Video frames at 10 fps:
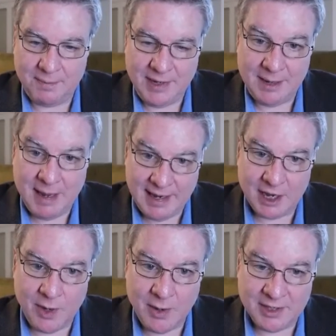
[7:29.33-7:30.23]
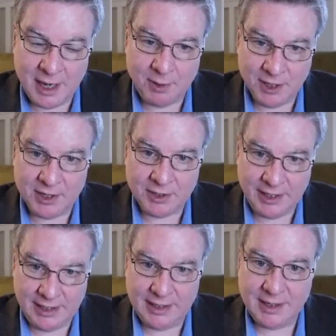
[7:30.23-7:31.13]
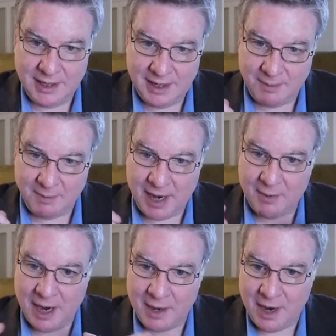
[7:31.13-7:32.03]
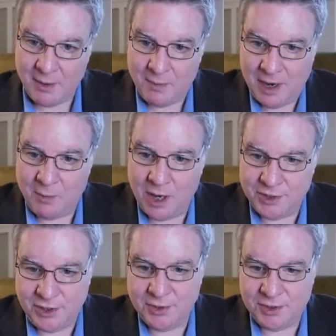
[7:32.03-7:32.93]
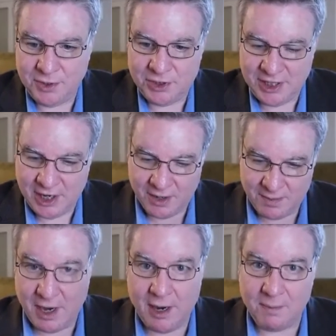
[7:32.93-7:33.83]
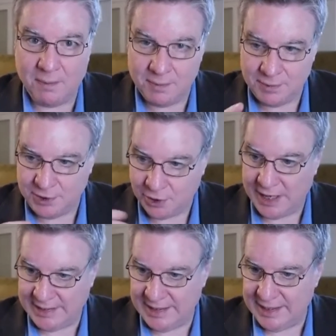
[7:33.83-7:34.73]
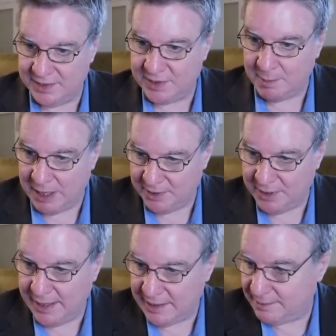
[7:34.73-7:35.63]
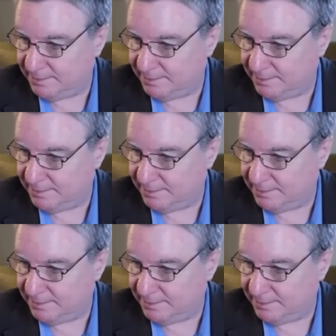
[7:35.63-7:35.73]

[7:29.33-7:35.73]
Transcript: He may get away with that politically, but I want you to share your ideas about that.